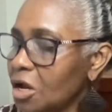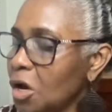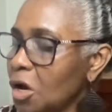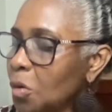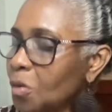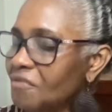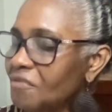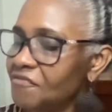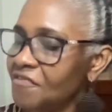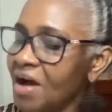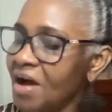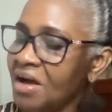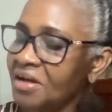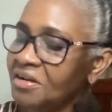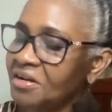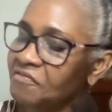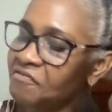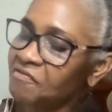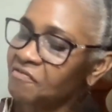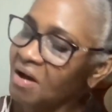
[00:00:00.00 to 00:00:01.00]
We
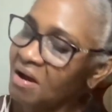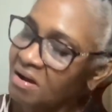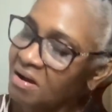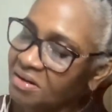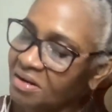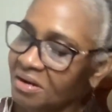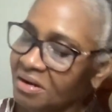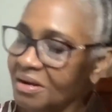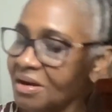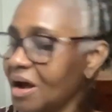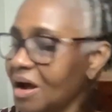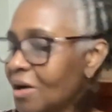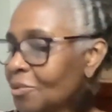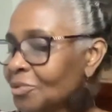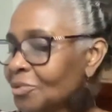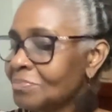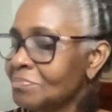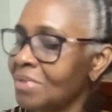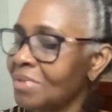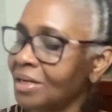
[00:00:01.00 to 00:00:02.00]
father, and
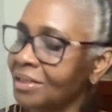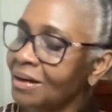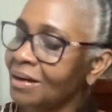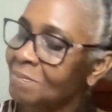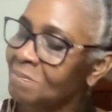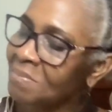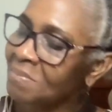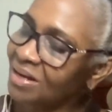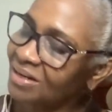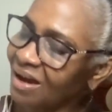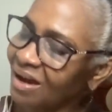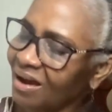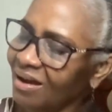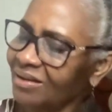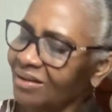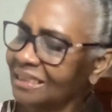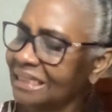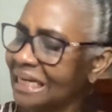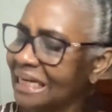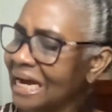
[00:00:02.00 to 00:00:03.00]
we mother,
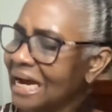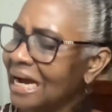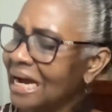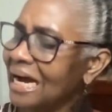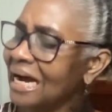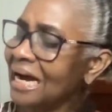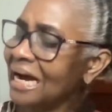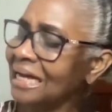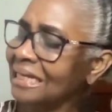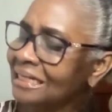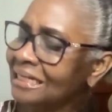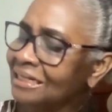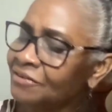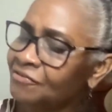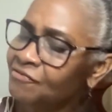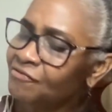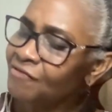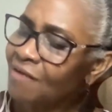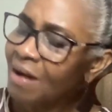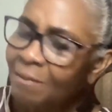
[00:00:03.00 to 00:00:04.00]
and all of the
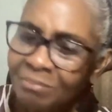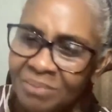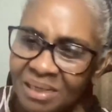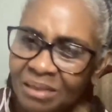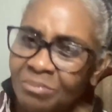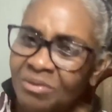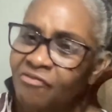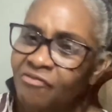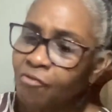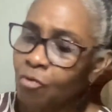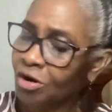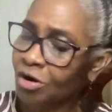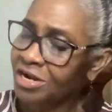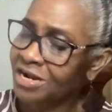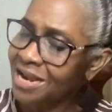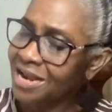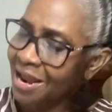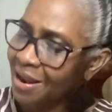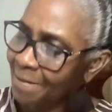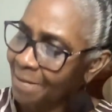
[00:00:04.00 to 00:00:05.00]
family before
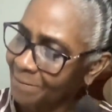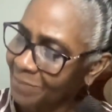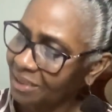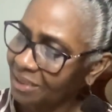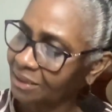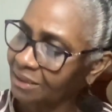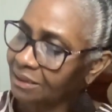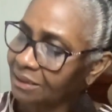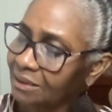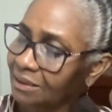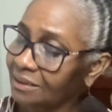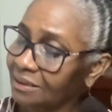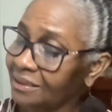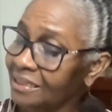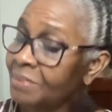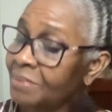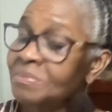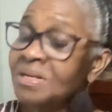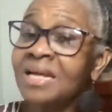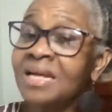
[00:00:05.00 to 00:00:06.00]
them
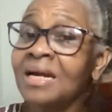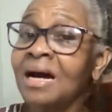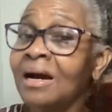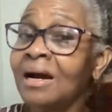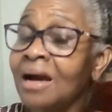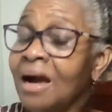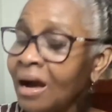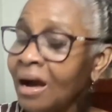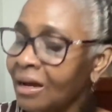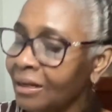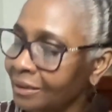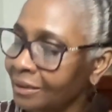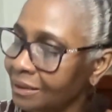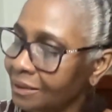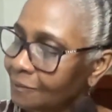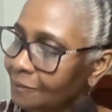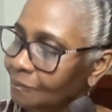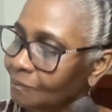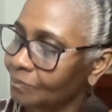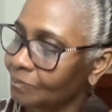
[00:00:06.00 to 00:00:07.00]
dead and gone.
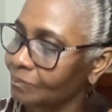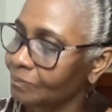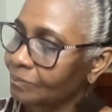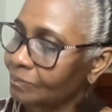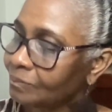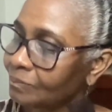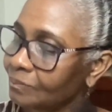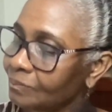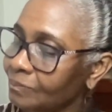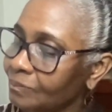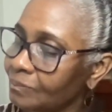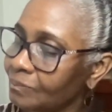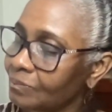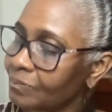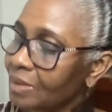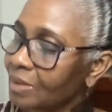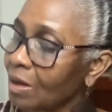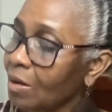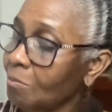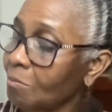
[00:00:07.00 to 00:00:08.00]

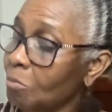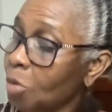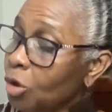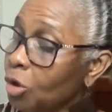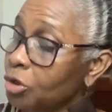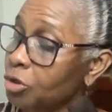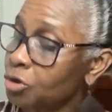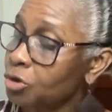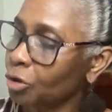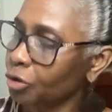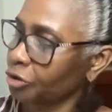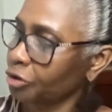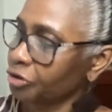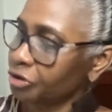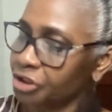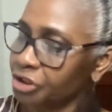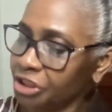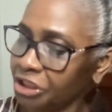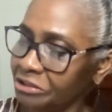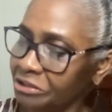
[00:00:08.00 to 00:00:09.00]
But nothing not
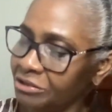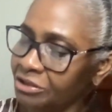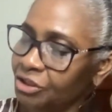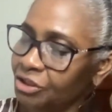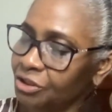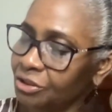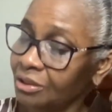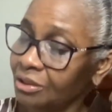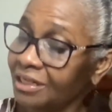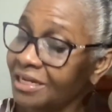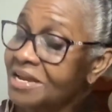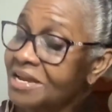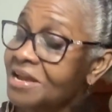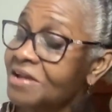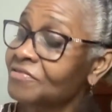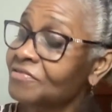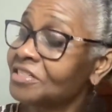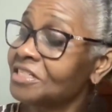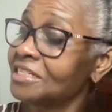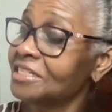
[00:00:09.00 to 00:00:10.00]
change.
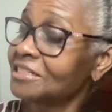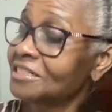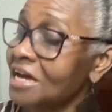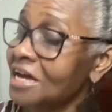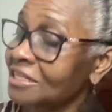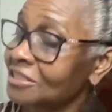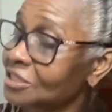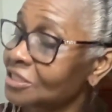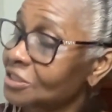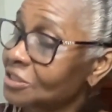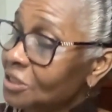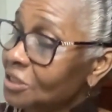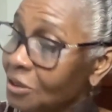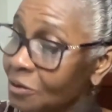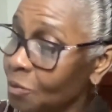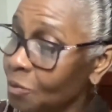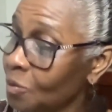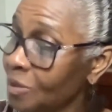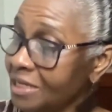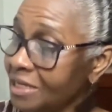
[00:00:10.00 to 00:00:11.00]
Everything turns
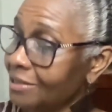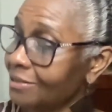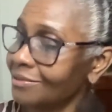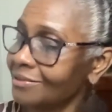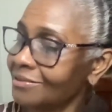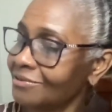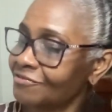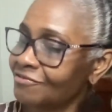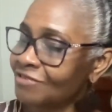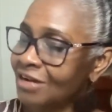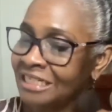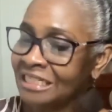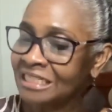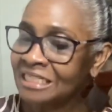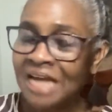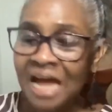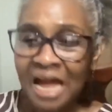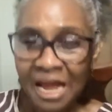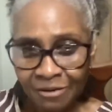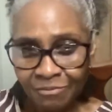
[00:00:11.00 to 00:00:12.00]
same way from the
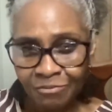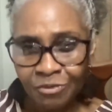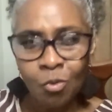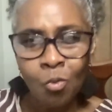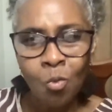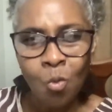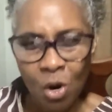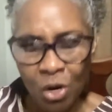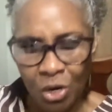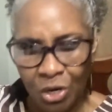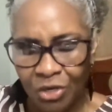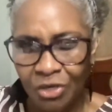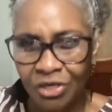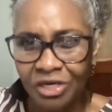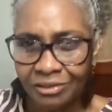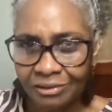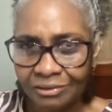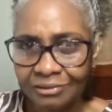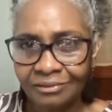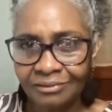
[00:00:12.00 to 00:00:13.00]
time the world
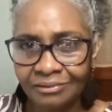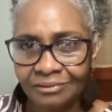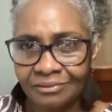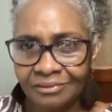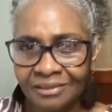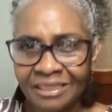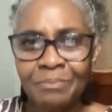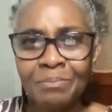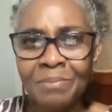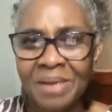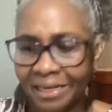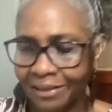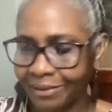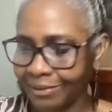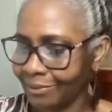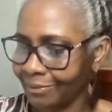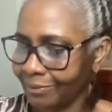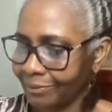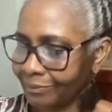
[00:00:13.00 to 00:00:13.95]
did make.